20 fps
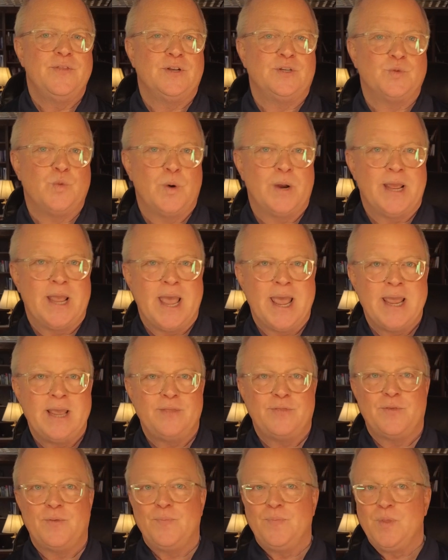the
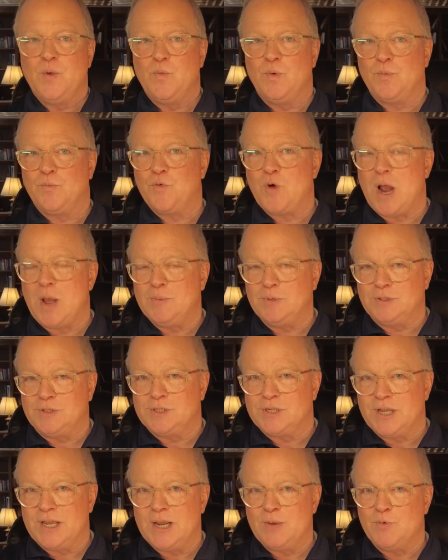28th, when Prabhu
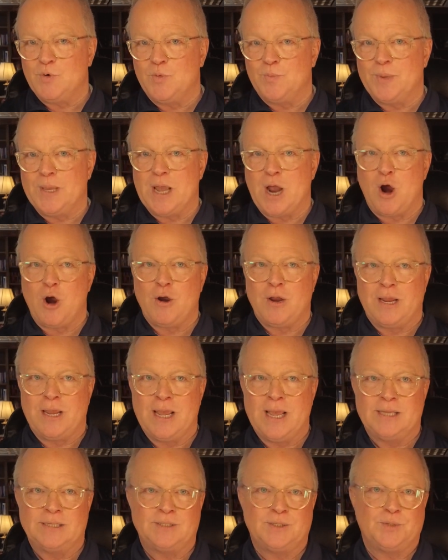Singh will be our
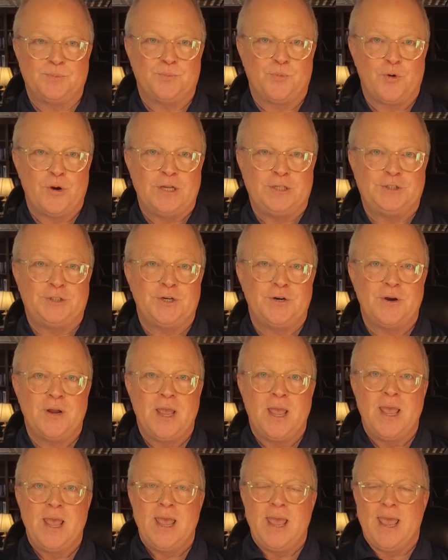guest preacher,
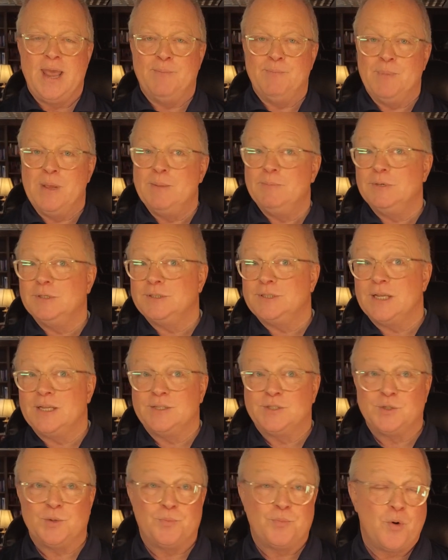and members
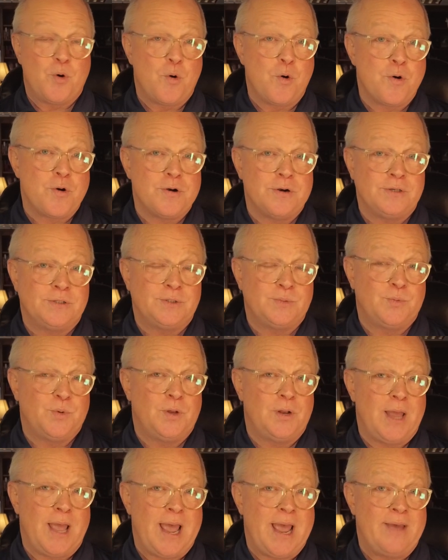and supporters
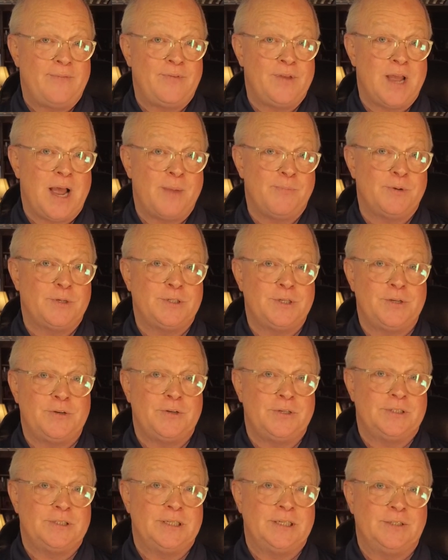will have the
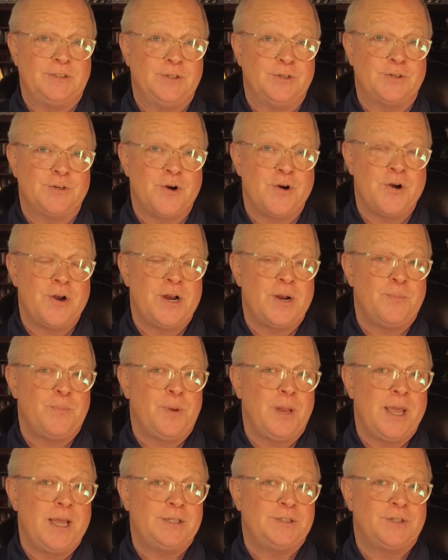opportunity to turn in a
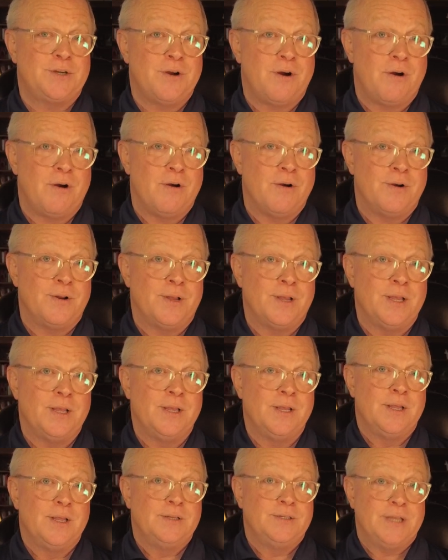pledge card
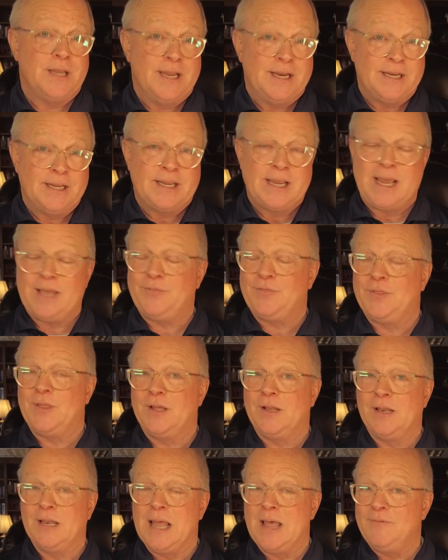to indicate
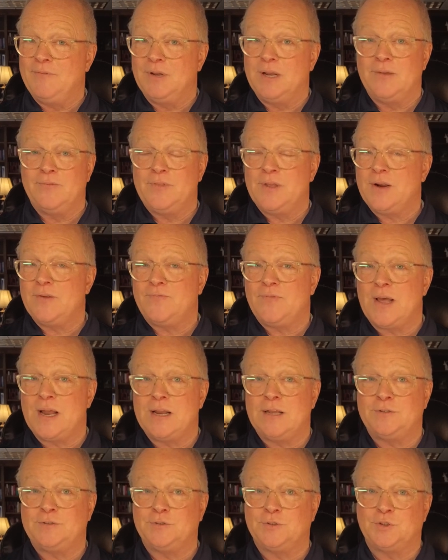the level of their
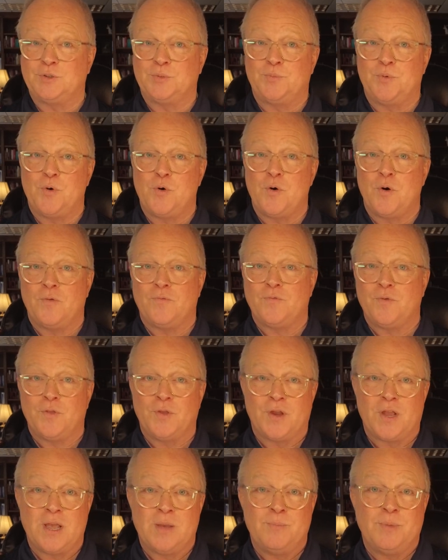financial support for
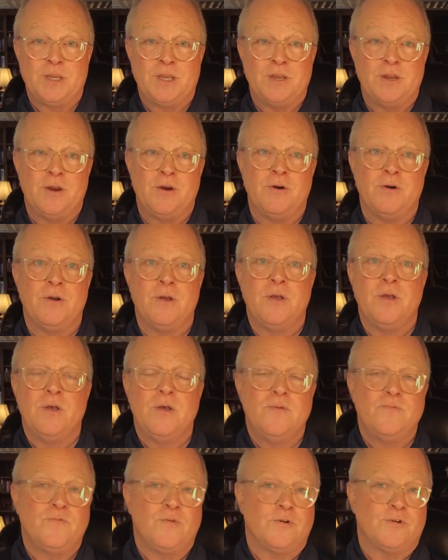the coming year
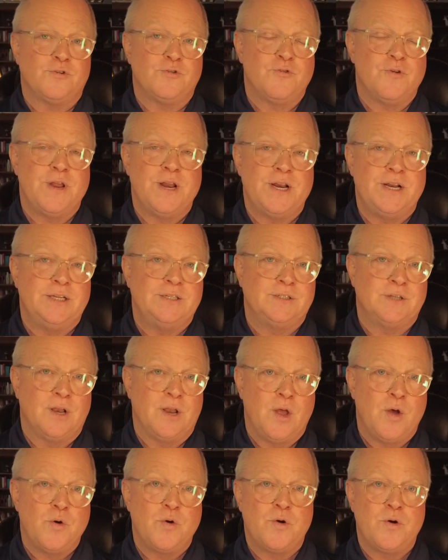for Trinity's
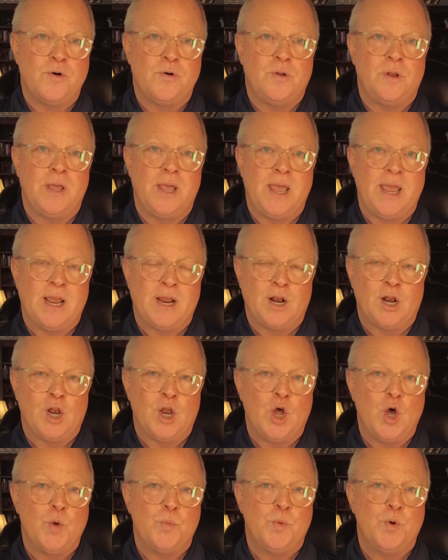local and
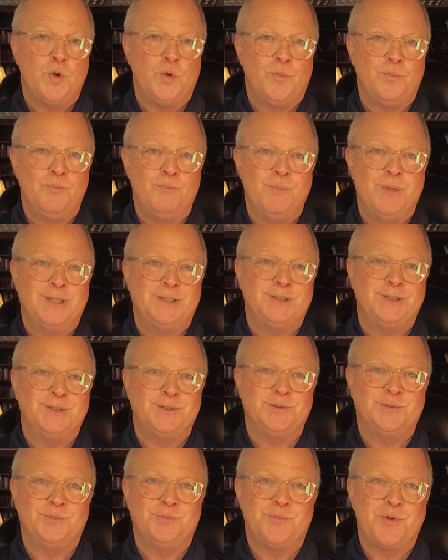global
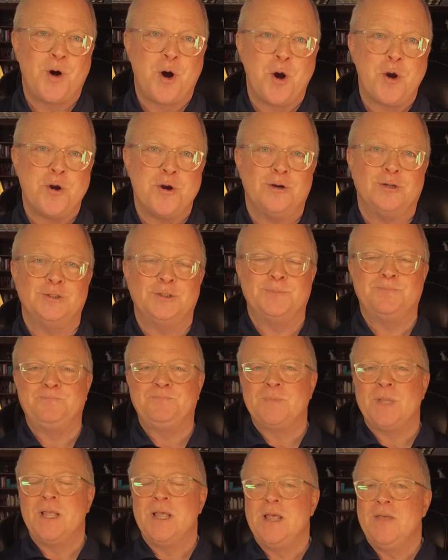mission partners.
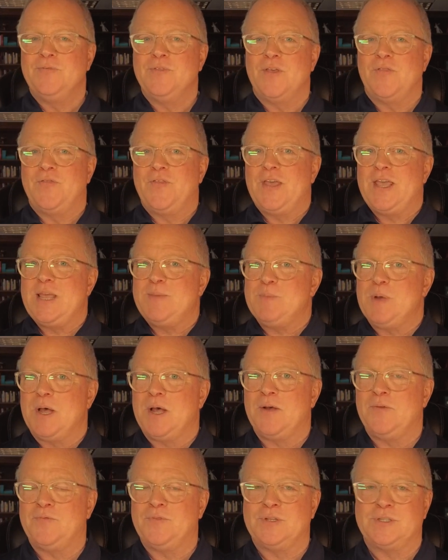The theme
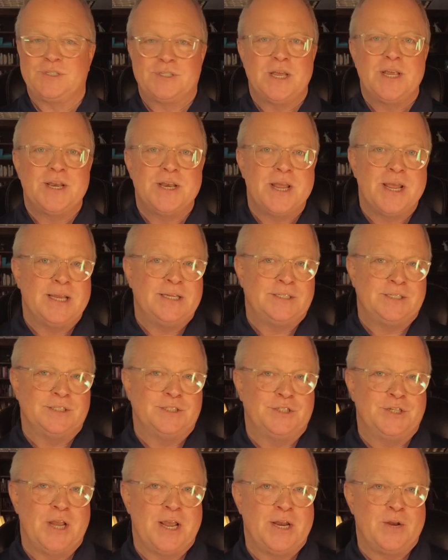of the Sundays in
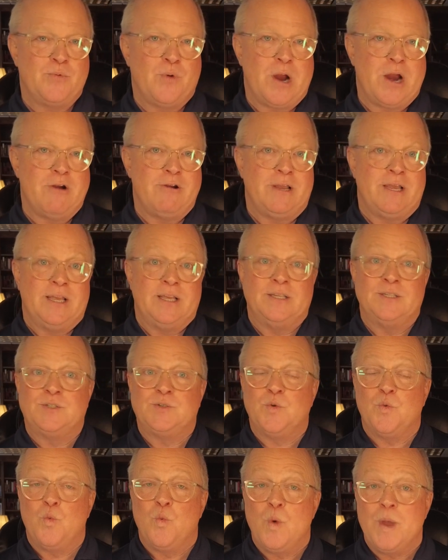January
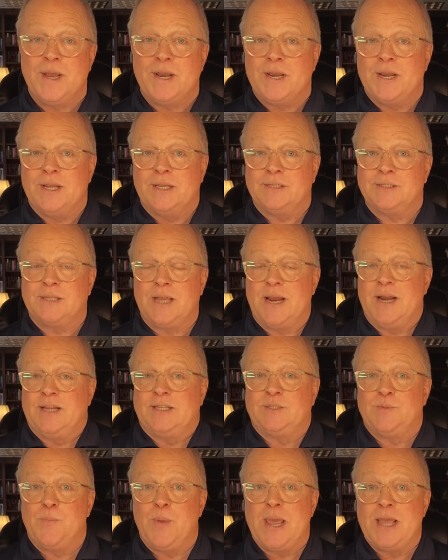is witness, and
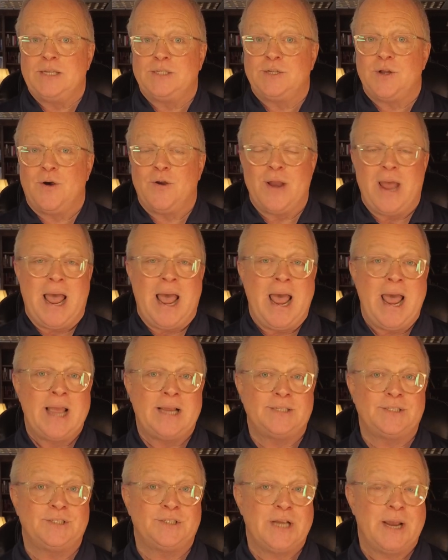it's based on
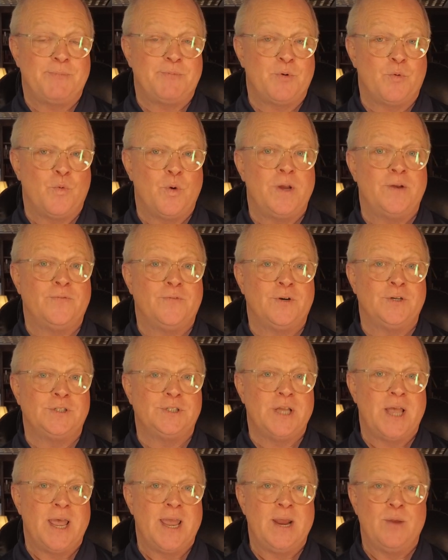Acts chapter 1
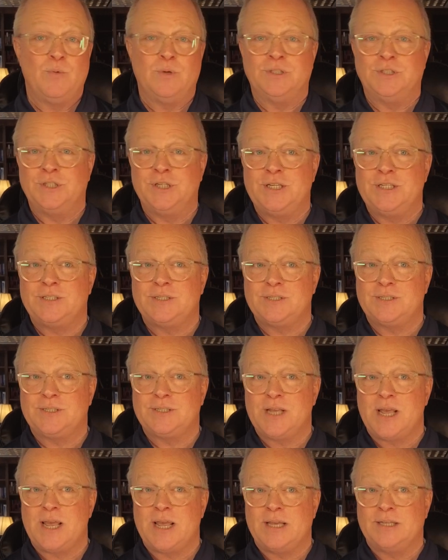verse 8 when Jesus
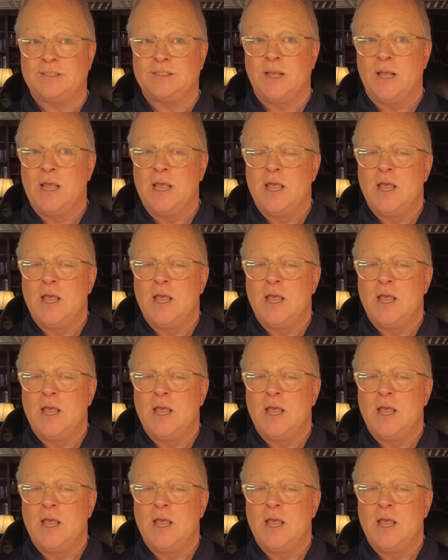says,